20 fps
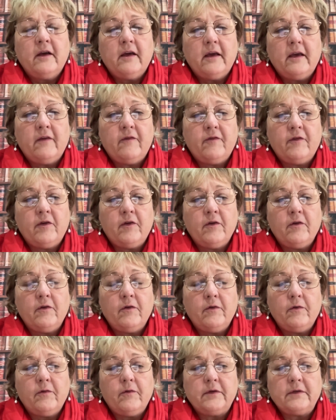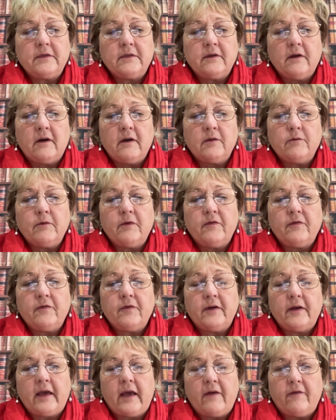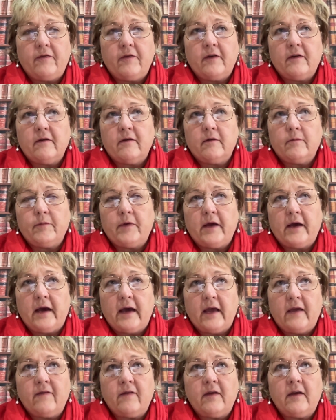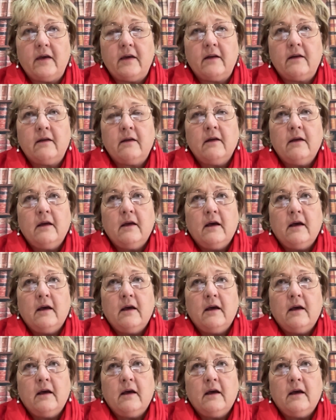If you start with ethical behavior